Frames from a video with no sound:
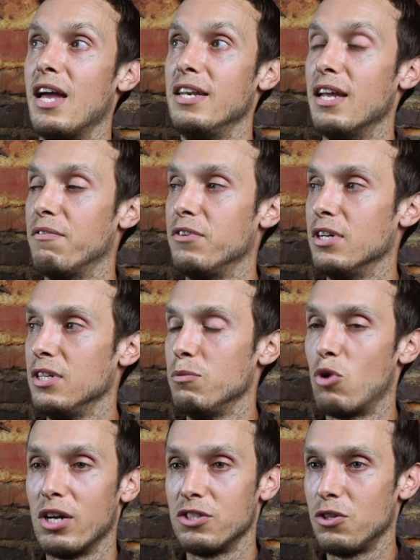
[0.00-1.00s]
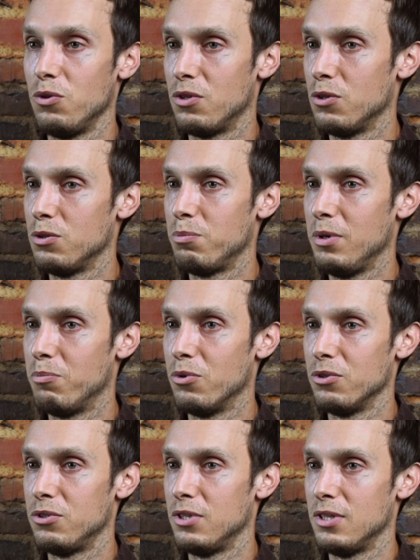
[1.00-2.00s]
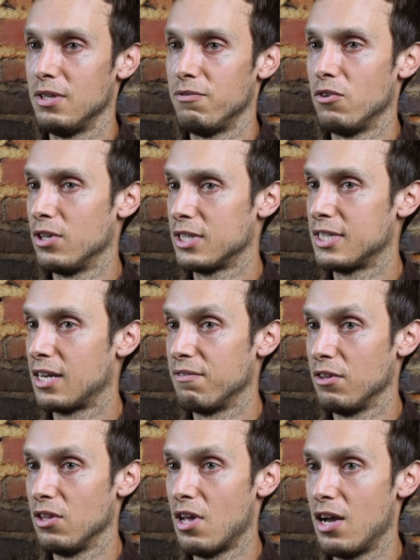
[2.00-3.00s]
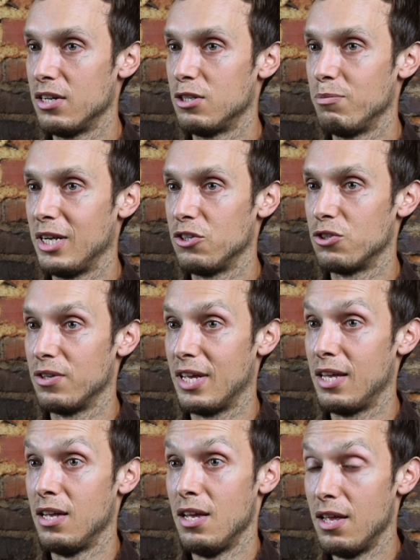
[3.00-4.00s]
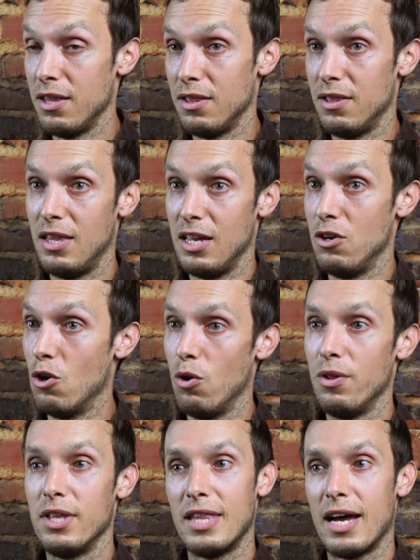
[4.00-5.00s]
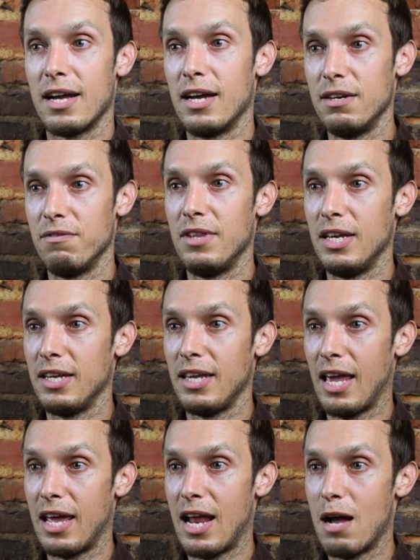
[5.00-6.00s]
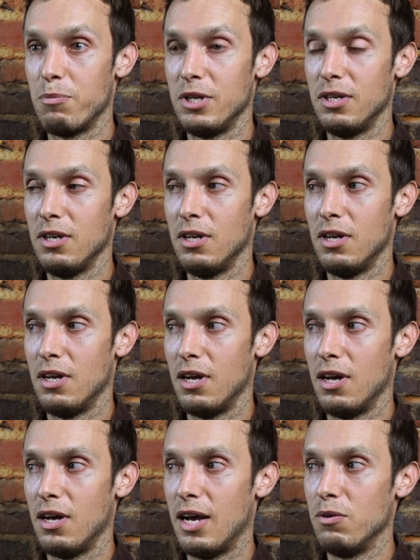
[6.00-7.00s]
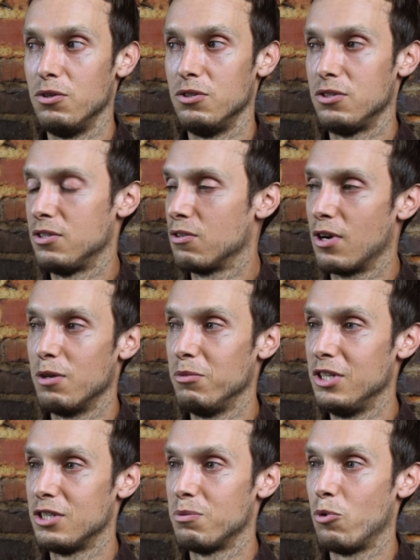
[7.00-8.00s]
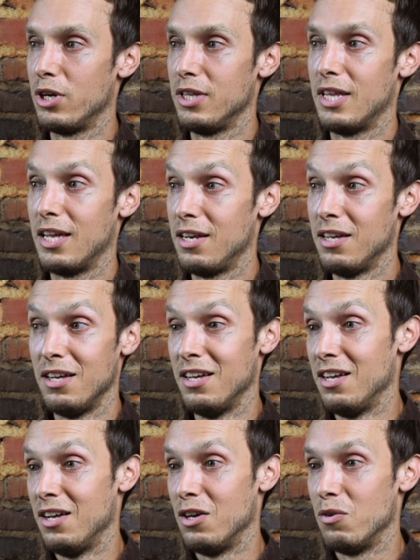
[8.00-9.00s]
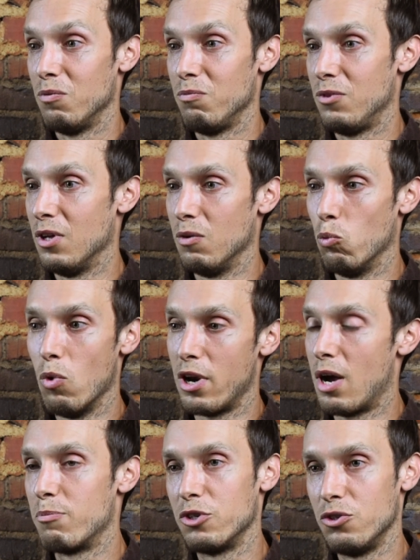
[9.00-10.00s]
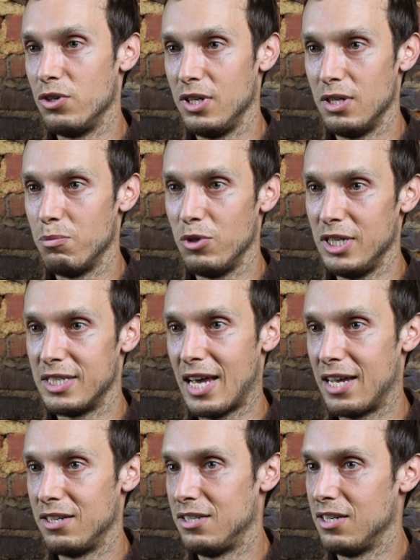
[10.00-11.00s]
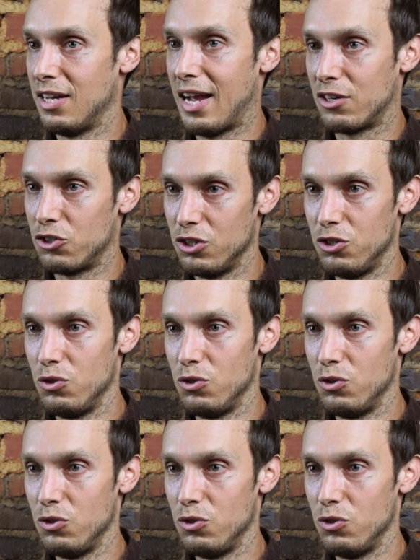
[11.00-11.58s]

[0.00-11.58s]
and definitely prosecute those people to the full extent of the law to make sure that they know that that kind of thing can't happen. I was incredibly disappointed that the one opportunity the police had to actually